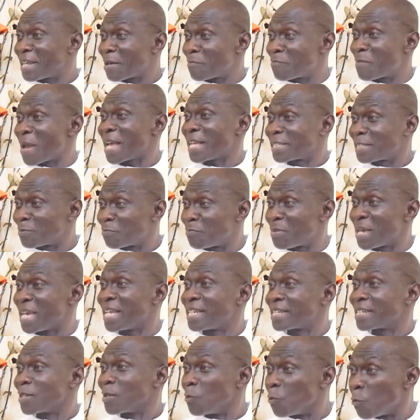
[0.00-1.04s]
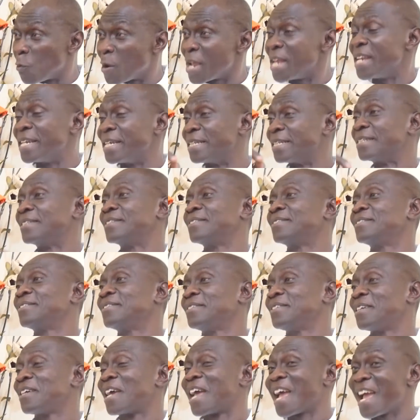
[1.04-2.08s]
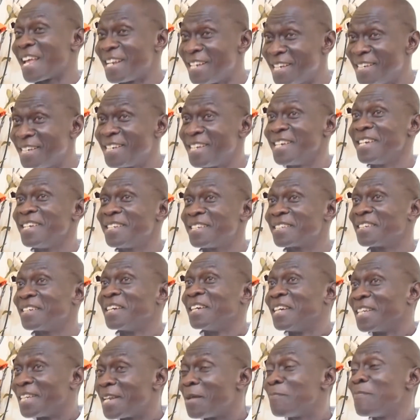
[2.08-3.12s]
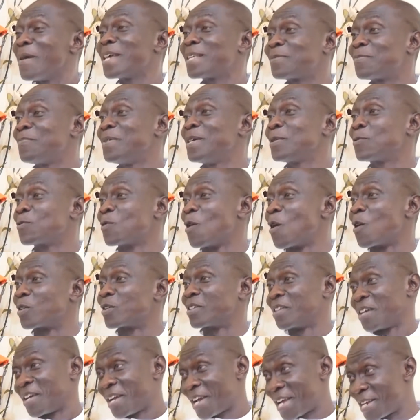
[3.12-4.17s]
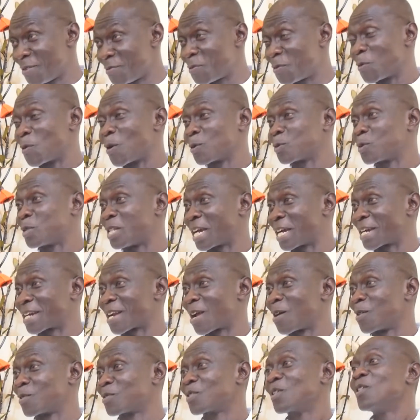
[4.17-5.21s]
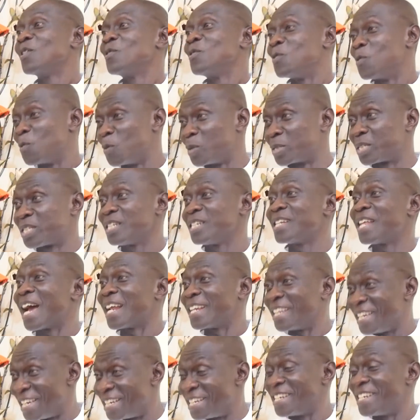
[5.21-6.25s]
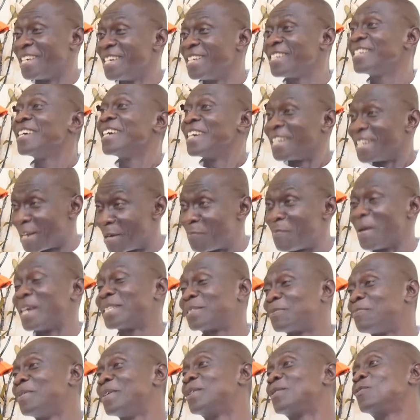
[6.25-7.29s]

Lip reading: the best bid win. And indeed, the best bid won. And if you go to the ground, you will see that indeed the best bid